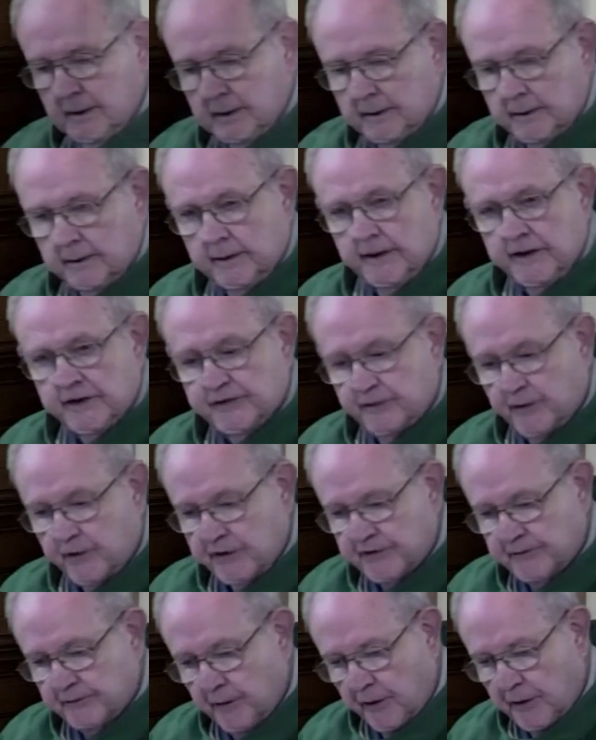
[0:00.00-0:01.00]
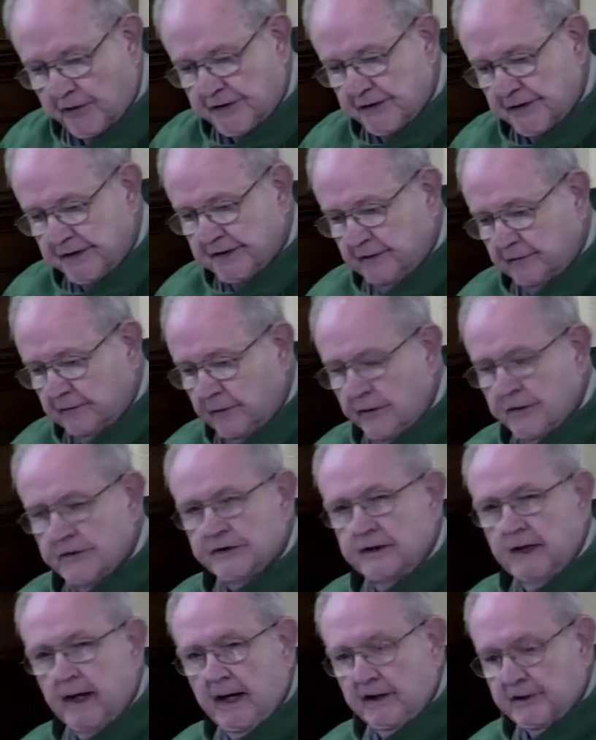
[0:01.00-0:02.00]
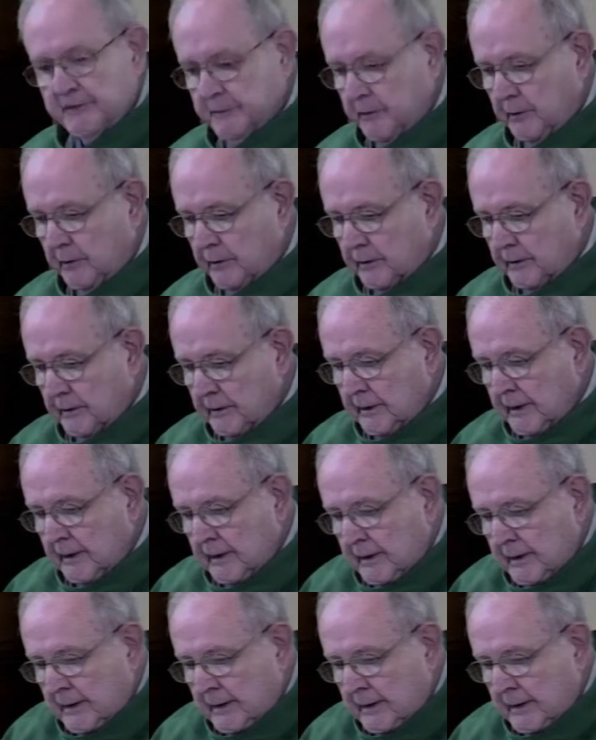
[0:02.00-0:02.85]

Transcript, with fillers: These first verses of Luke's Gospel,